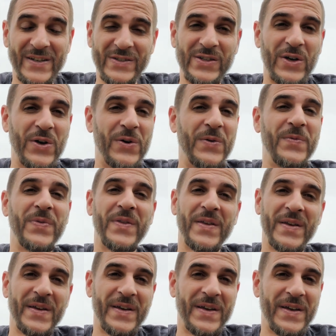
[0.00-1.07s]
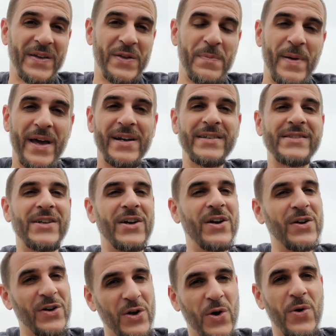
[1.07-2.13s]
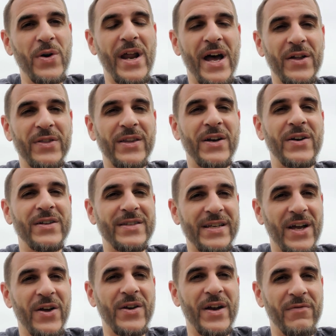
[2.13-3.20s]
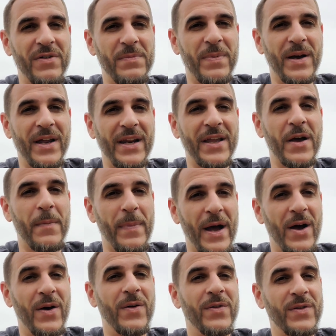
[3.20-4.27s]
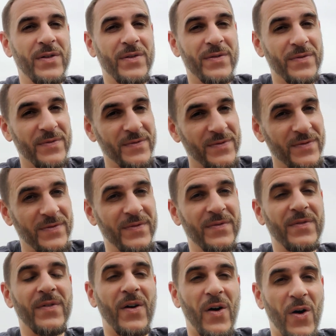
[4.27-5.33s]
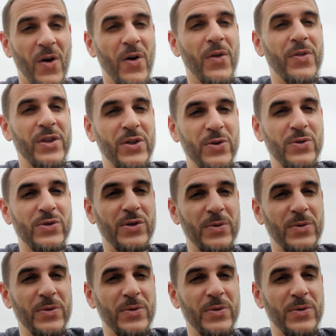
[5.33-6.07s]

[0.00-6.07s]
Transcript: So you better start going out there and telling everybody about all the